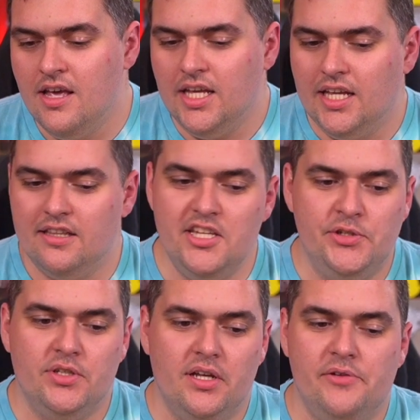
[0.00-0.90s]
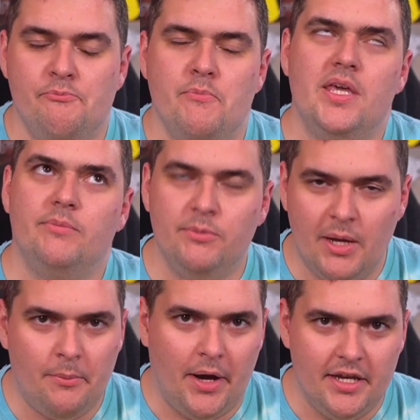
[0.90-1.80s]
And this may be my
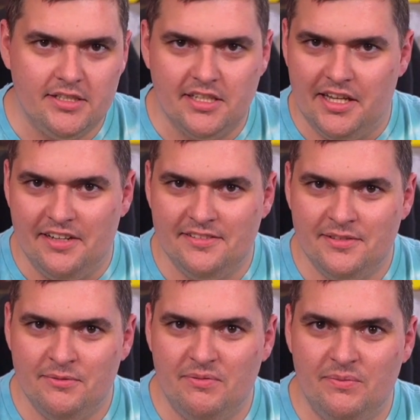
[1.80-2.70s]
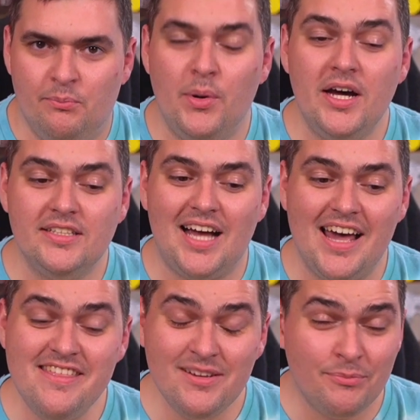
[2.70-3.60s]
bias again, but I
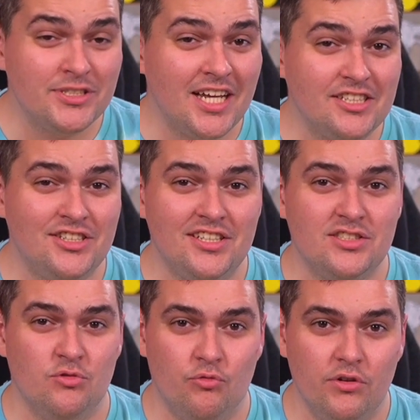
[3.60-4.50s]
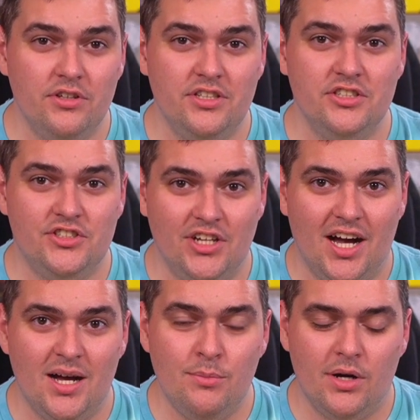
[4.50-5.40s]
think Protection does a really good
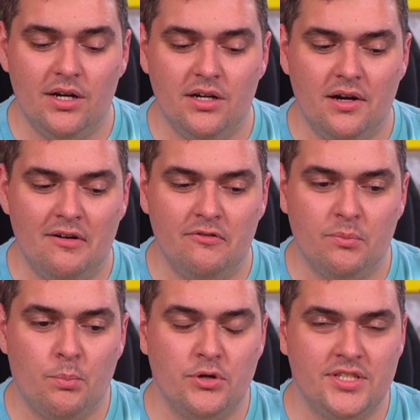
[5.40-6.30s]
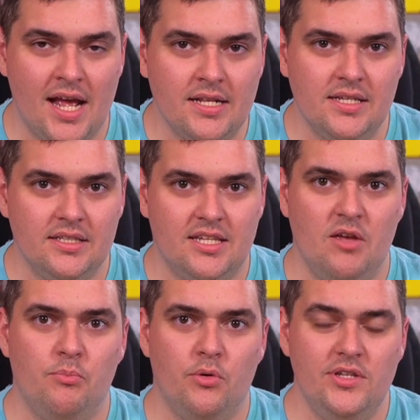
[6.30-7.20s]
job of protecting his
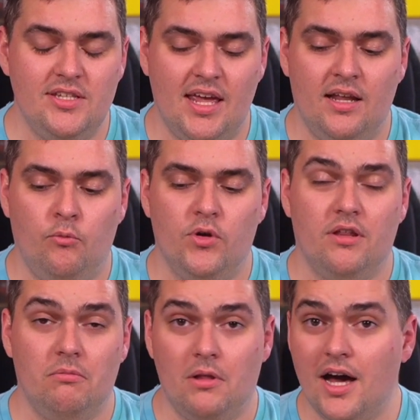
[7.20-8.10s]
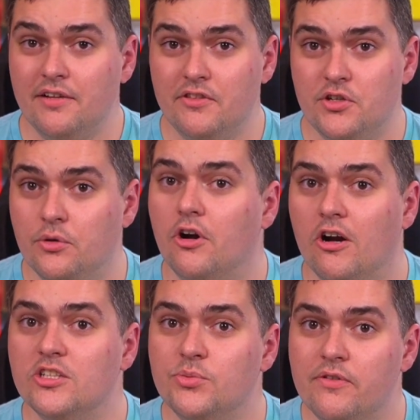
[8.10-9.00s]
hit points, and with a lot of the new
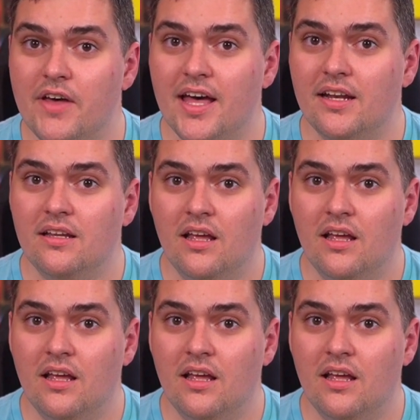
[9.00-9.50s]
cards we have,